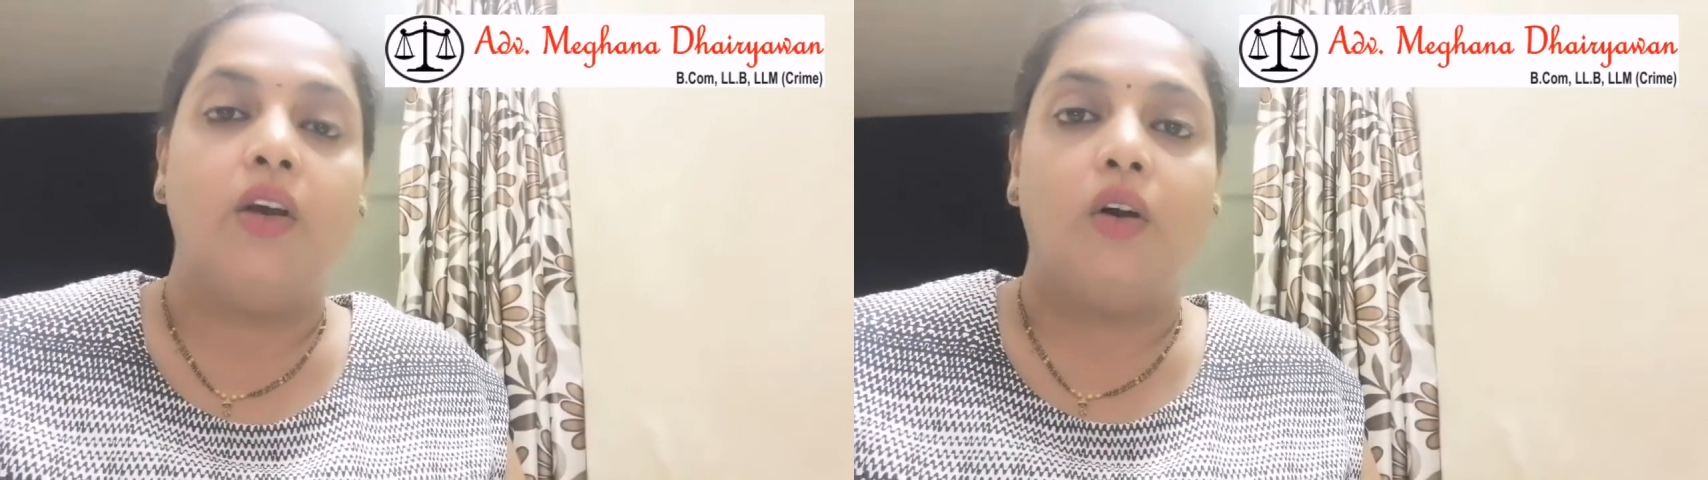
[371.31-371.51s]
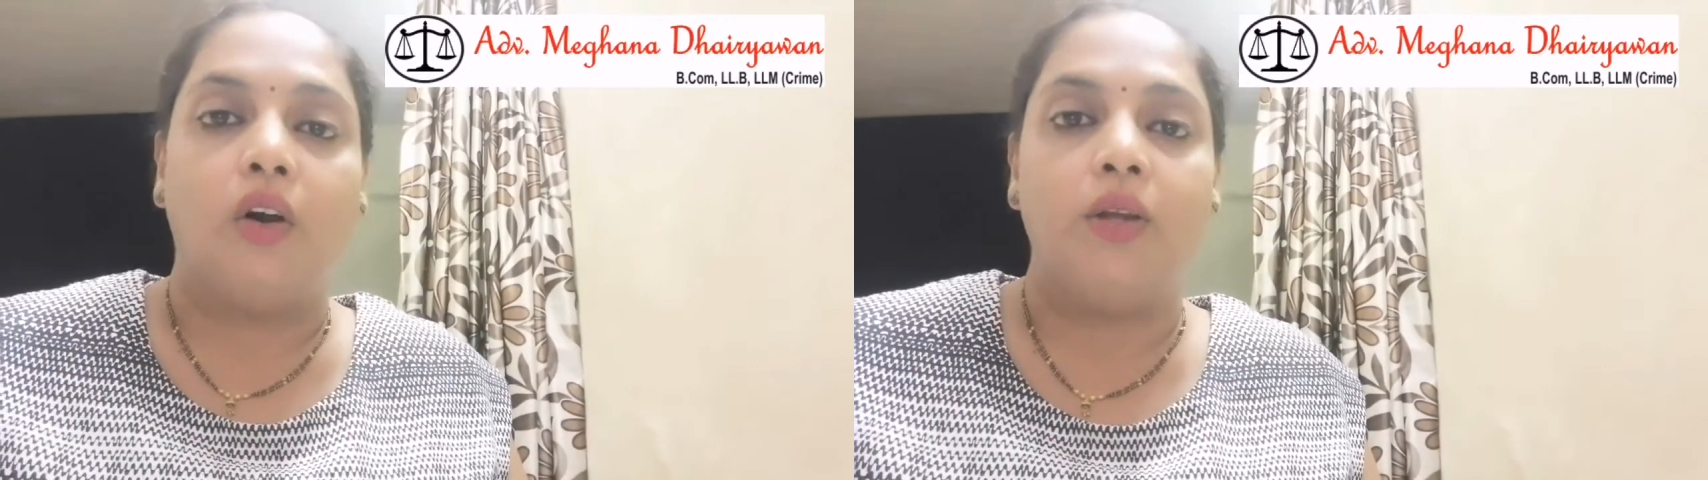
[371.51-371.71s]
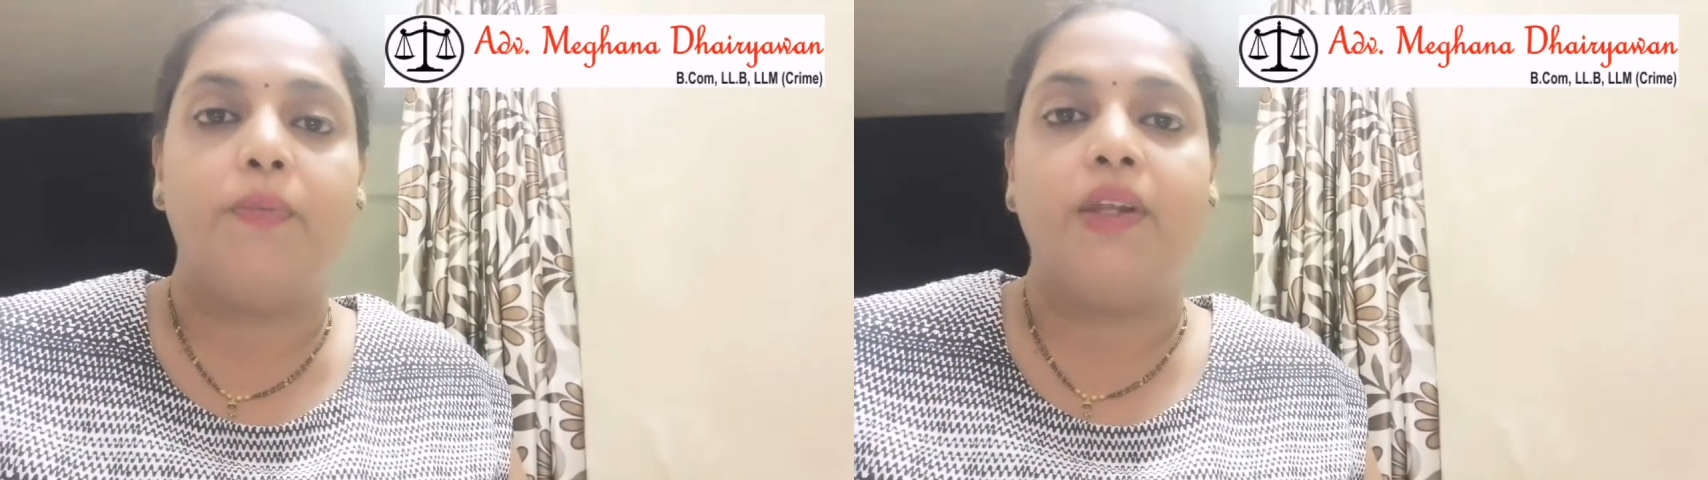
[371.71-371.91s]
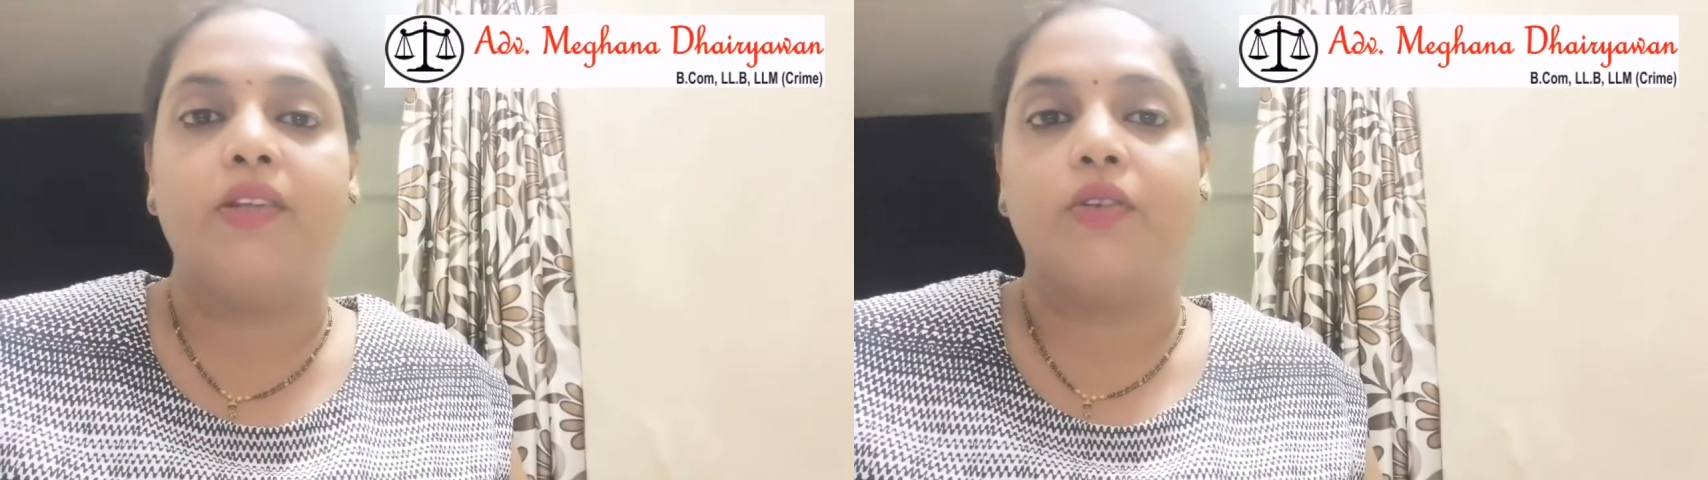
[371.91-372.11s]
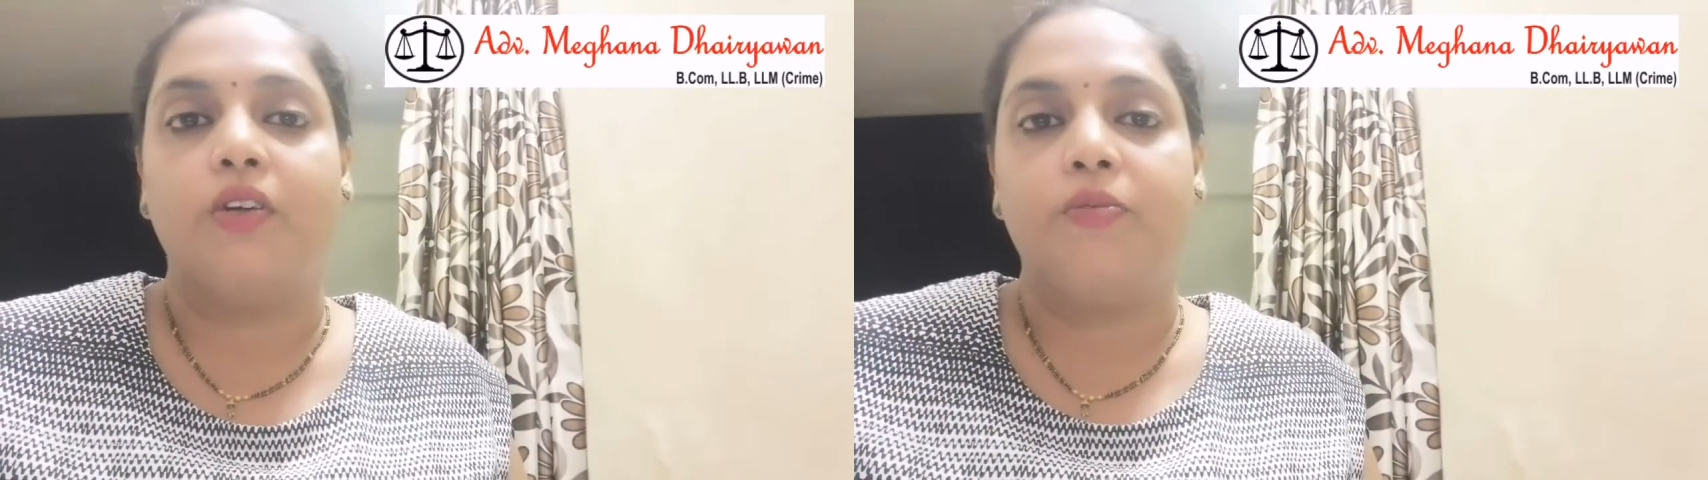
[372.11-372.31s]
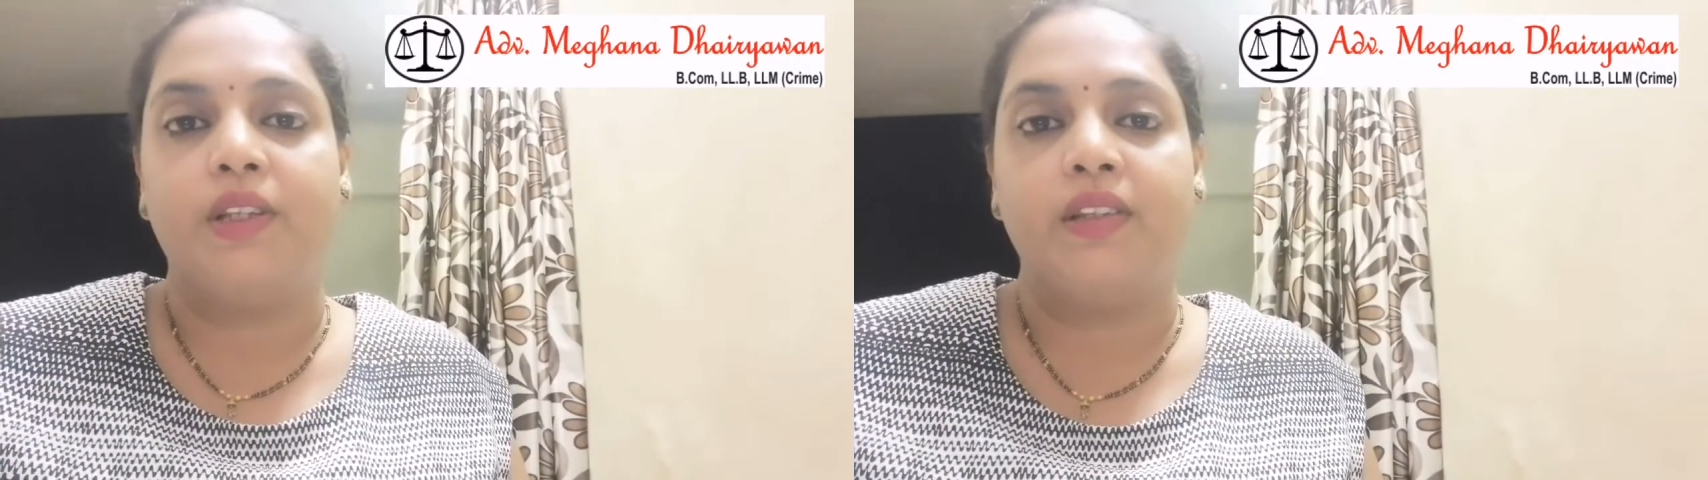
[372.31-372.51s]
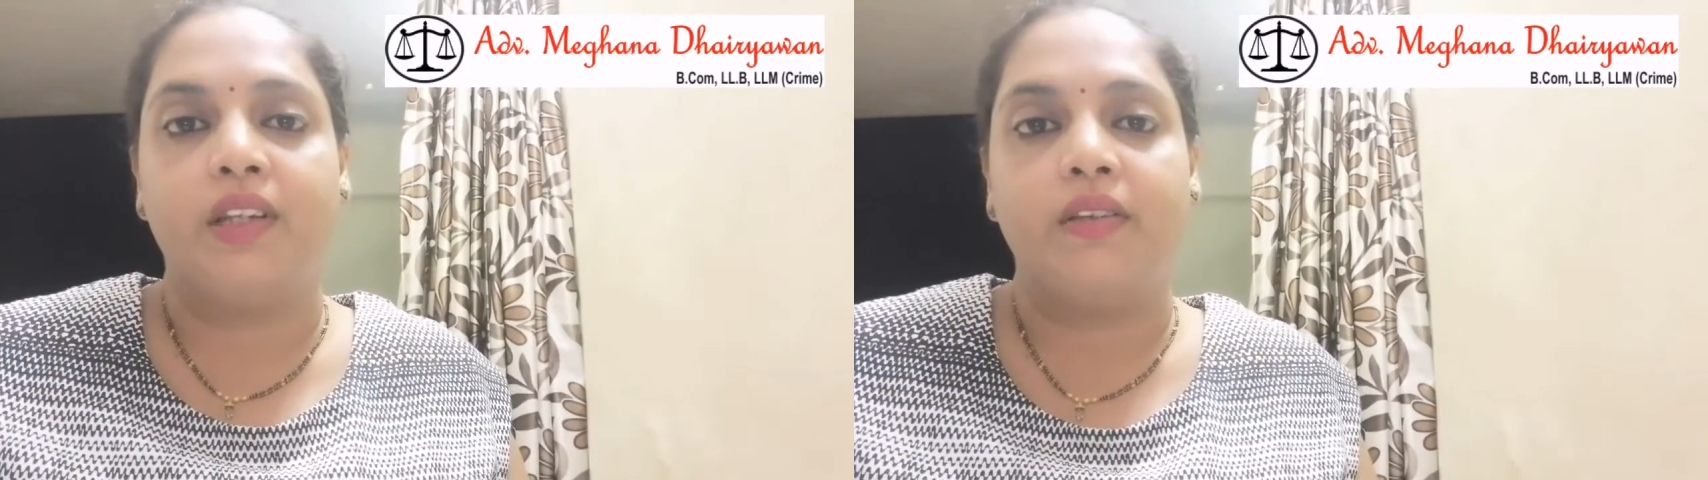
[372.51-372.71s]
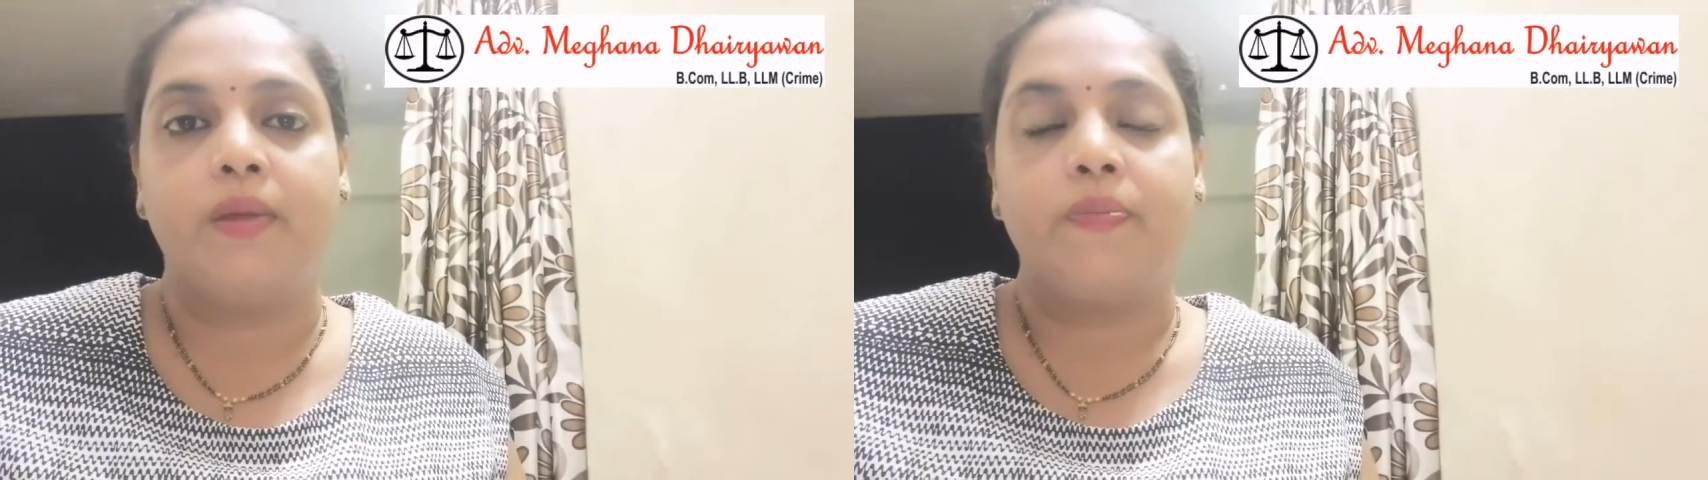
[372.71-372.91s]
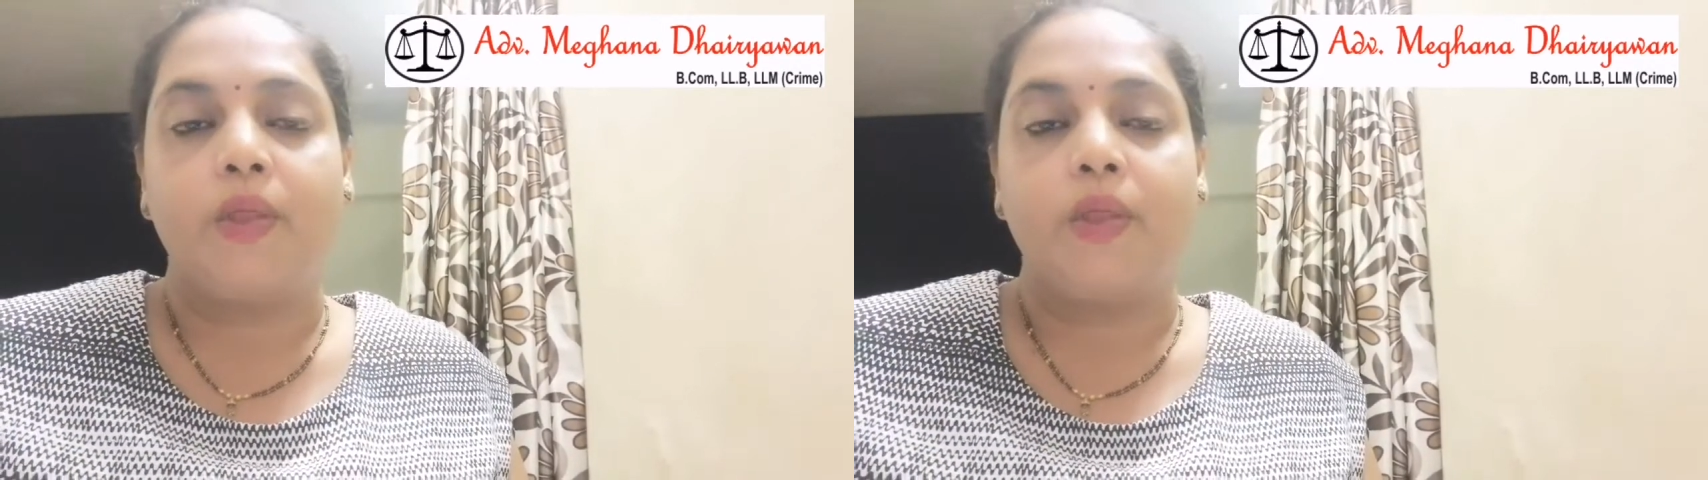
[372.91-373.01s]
or place of business